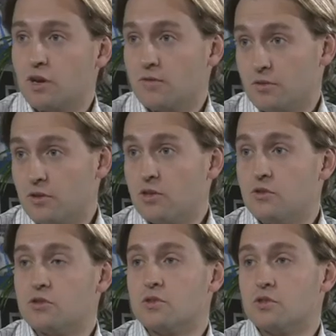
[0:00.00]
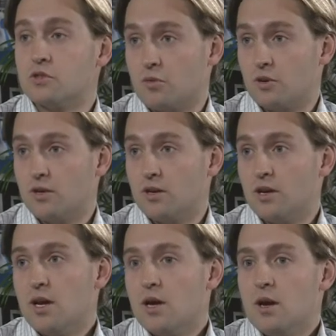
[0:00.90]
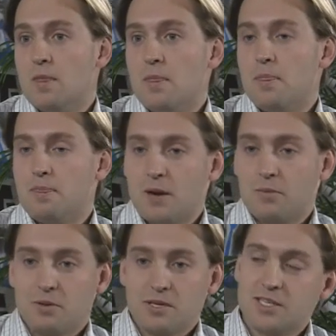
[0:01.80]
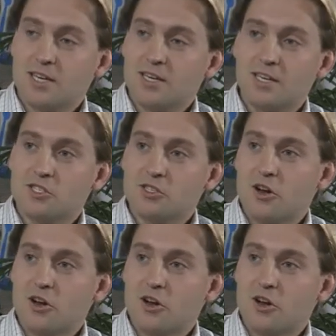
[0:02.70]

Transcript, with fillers: for the user to interpret. That being said, it's not an